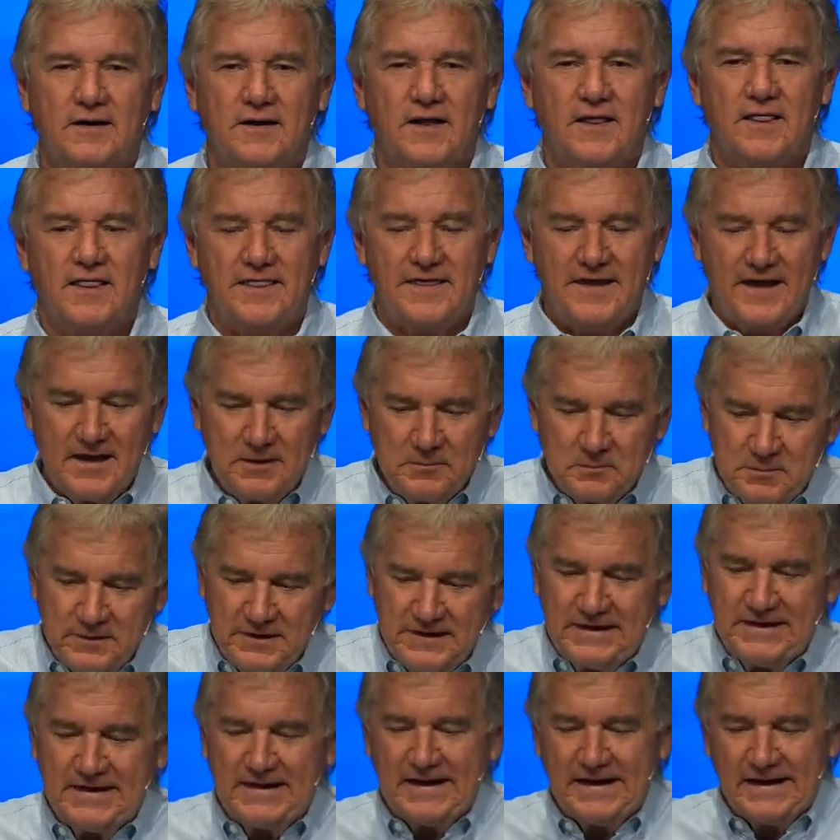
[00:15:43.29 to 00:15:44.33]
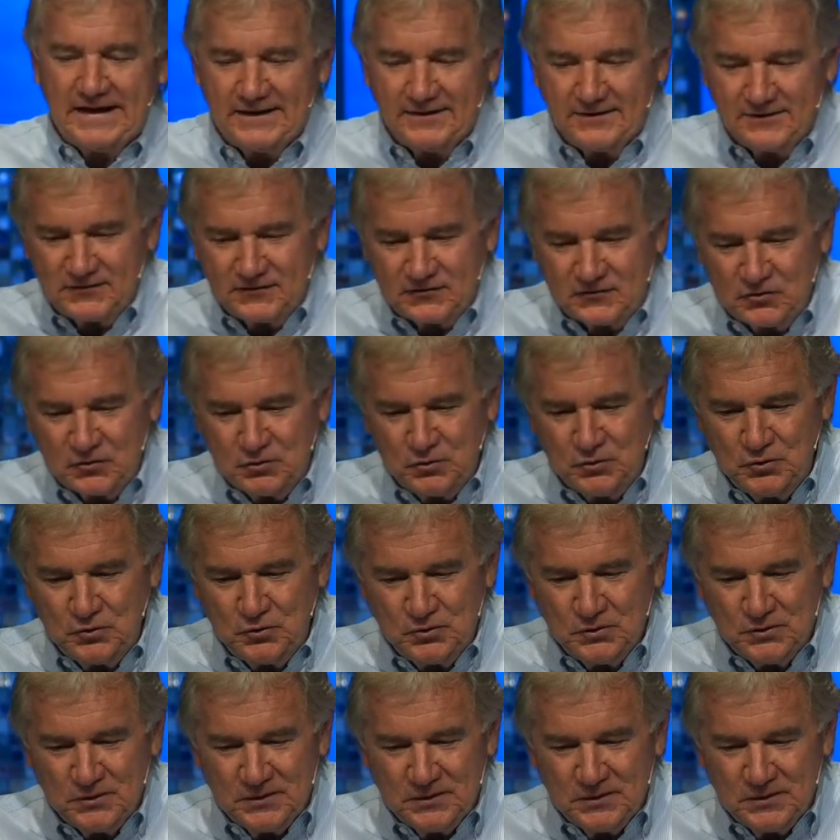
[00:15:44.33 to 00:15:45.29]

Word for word: that begins to